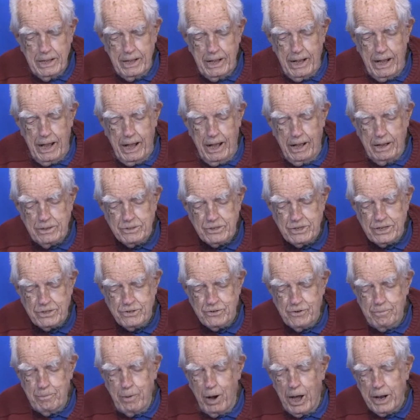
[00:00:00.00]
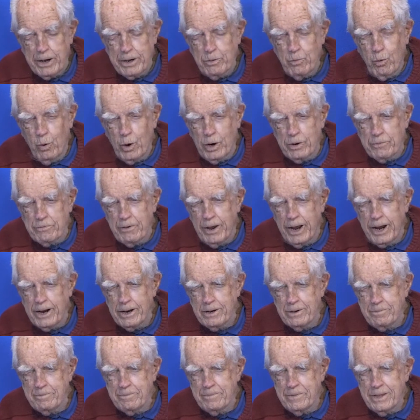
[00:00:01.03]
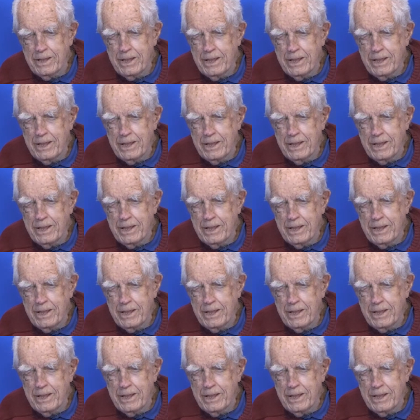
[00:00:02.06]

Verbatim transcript: Uh, since modern warfare,